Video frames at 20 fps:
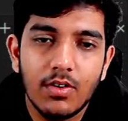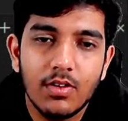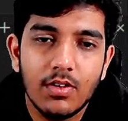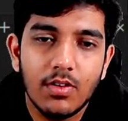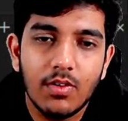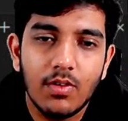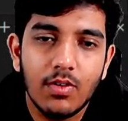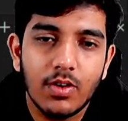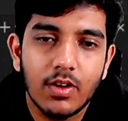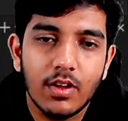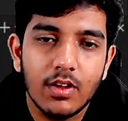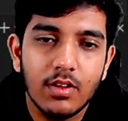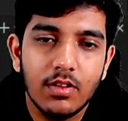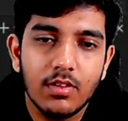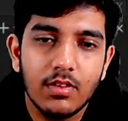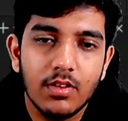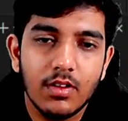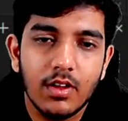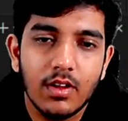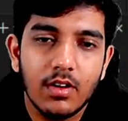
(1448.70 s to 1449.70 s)
on, okay,
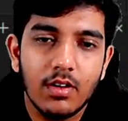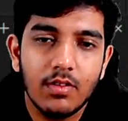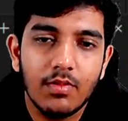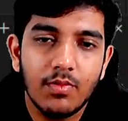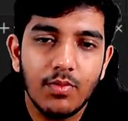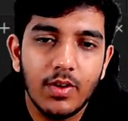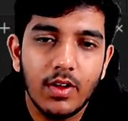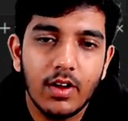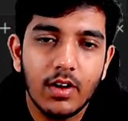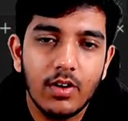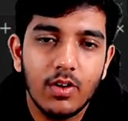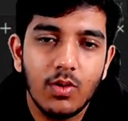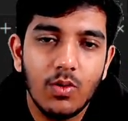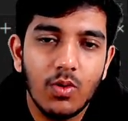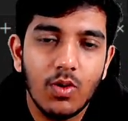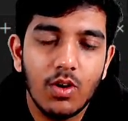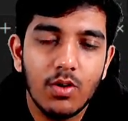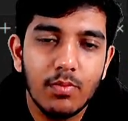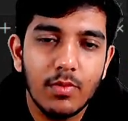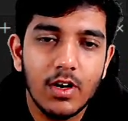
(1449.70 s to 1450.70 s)
there we can
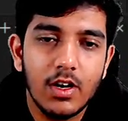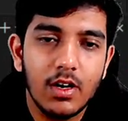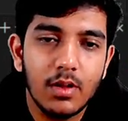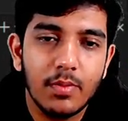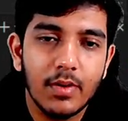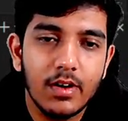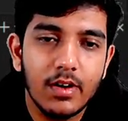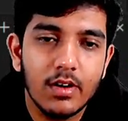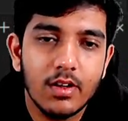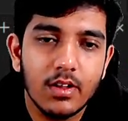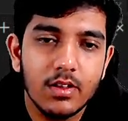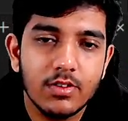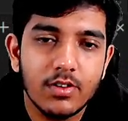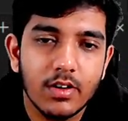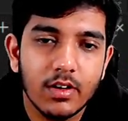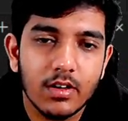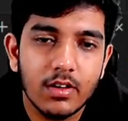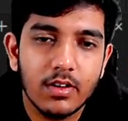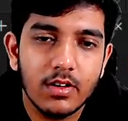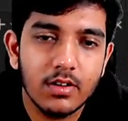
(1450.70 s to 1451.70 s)
do on multiple
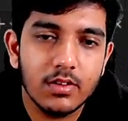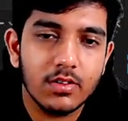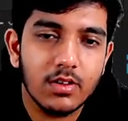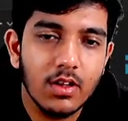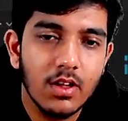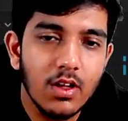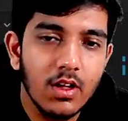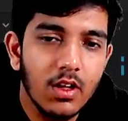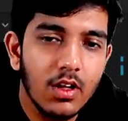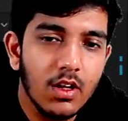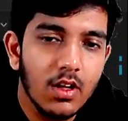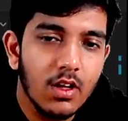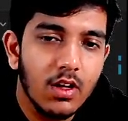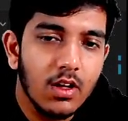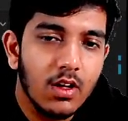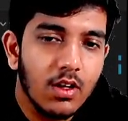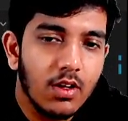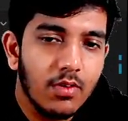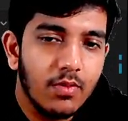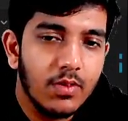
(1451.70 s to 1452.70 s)
constructors,
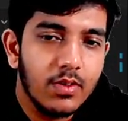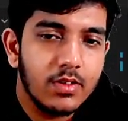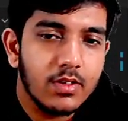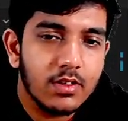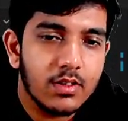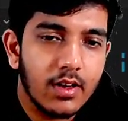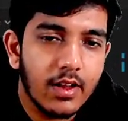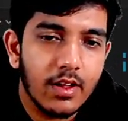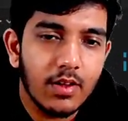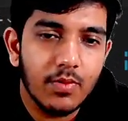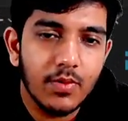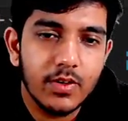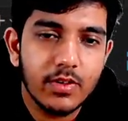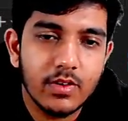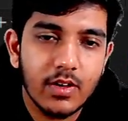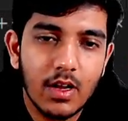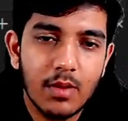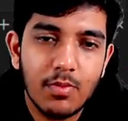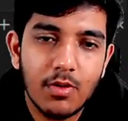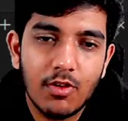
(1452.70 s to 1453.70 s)
which is like
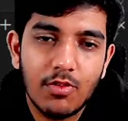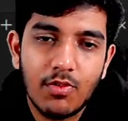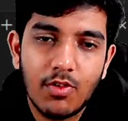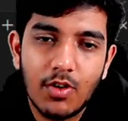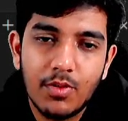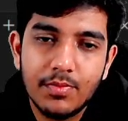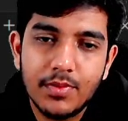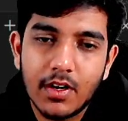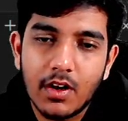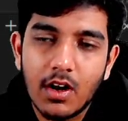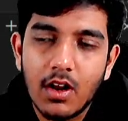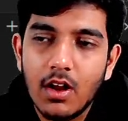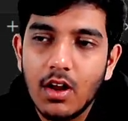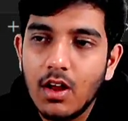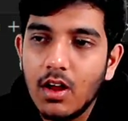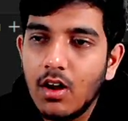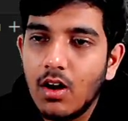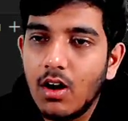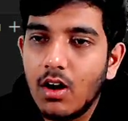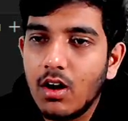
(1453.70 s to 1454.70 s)
which type of object.
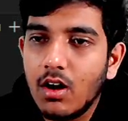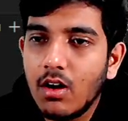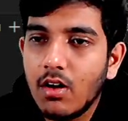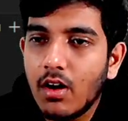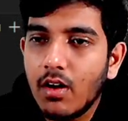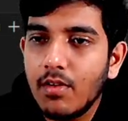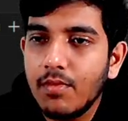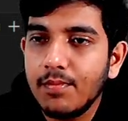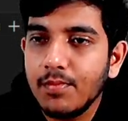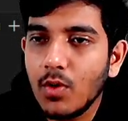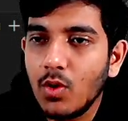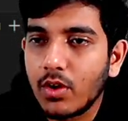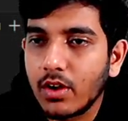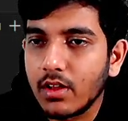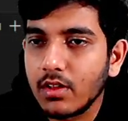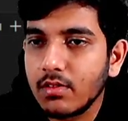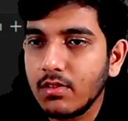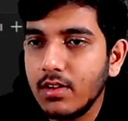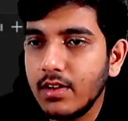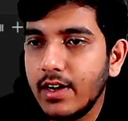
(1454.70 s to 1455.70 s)

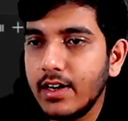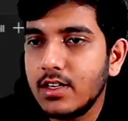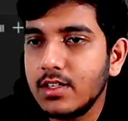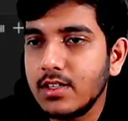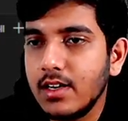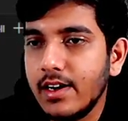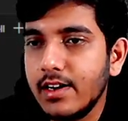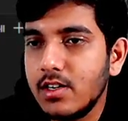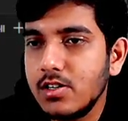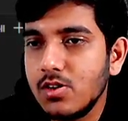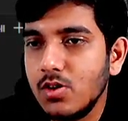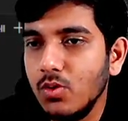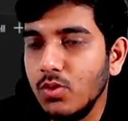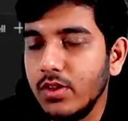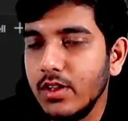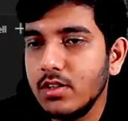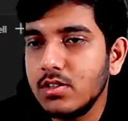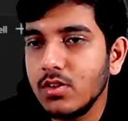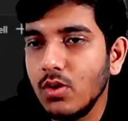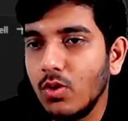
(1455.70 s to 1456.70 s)
Okay, let's
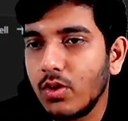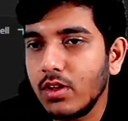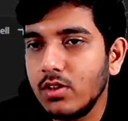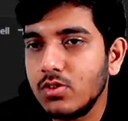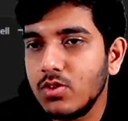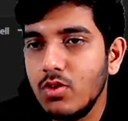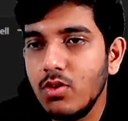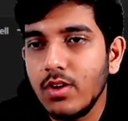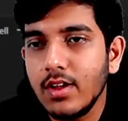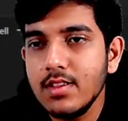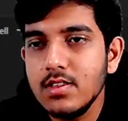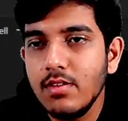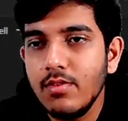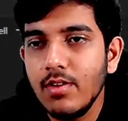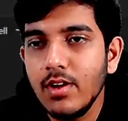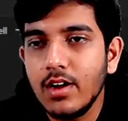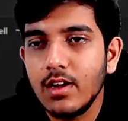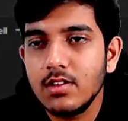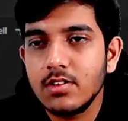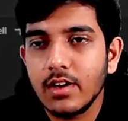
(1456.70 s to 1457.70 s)
do this. Okay, so you can
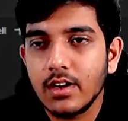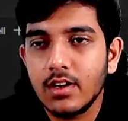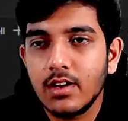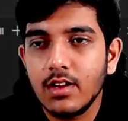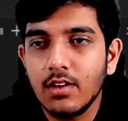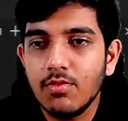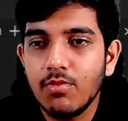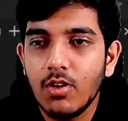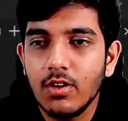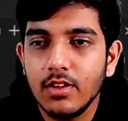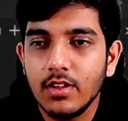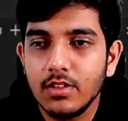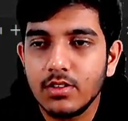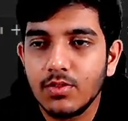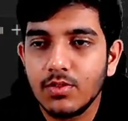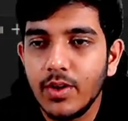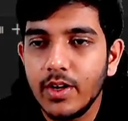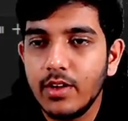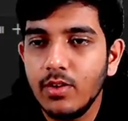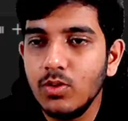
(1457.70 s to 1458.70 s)
see we constructor for
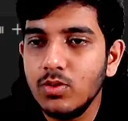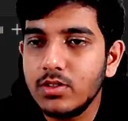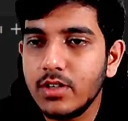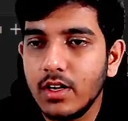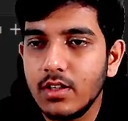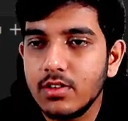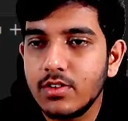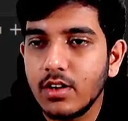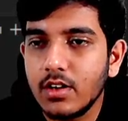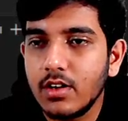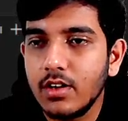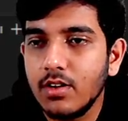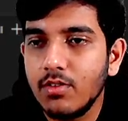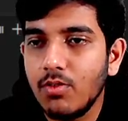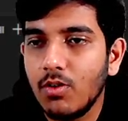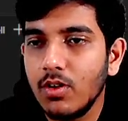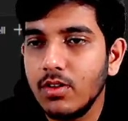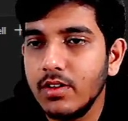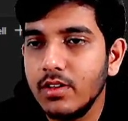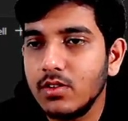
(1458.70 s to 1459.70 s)
this, we use constructor
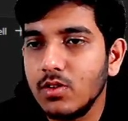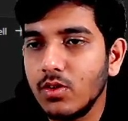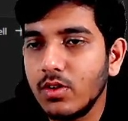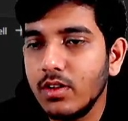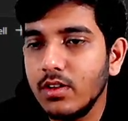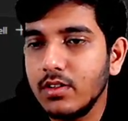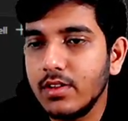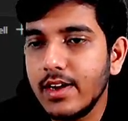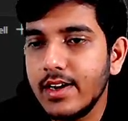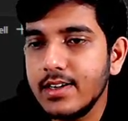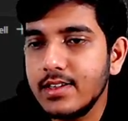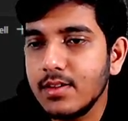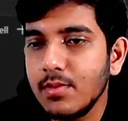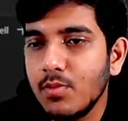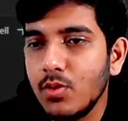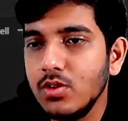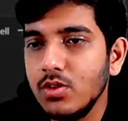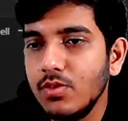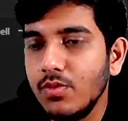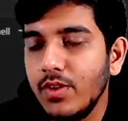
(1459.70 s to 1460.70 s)
for this. Okay, let's
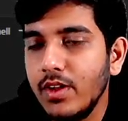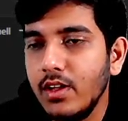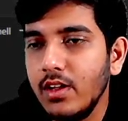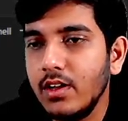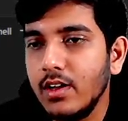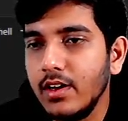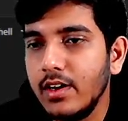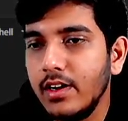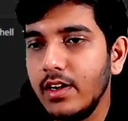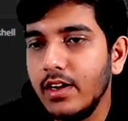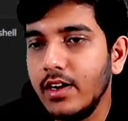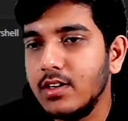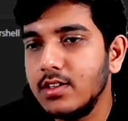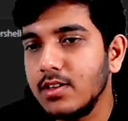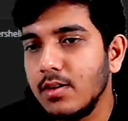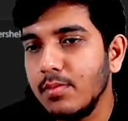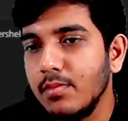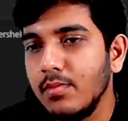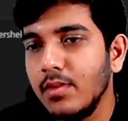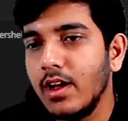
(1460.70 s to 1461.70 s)
suppose we
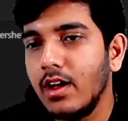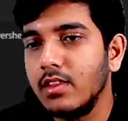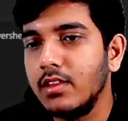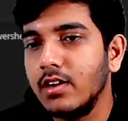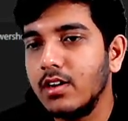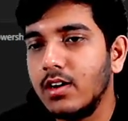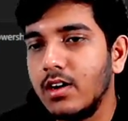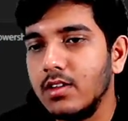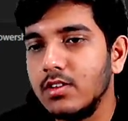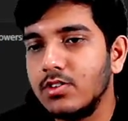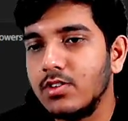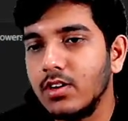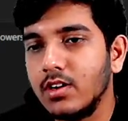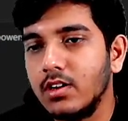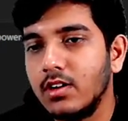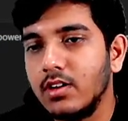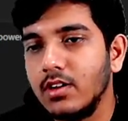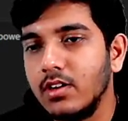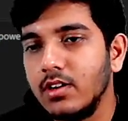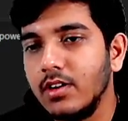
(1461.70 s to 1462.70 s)
create some other
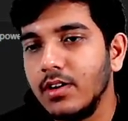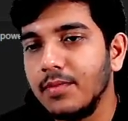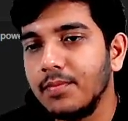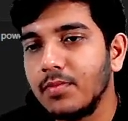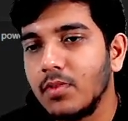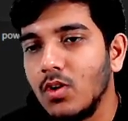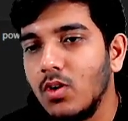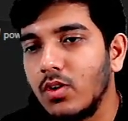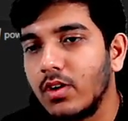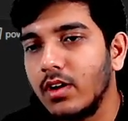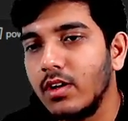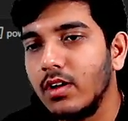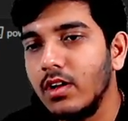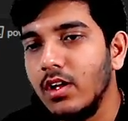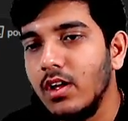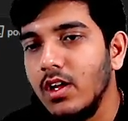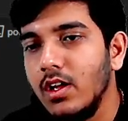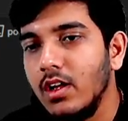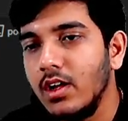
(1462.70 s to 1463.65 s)
constructor here. Okay,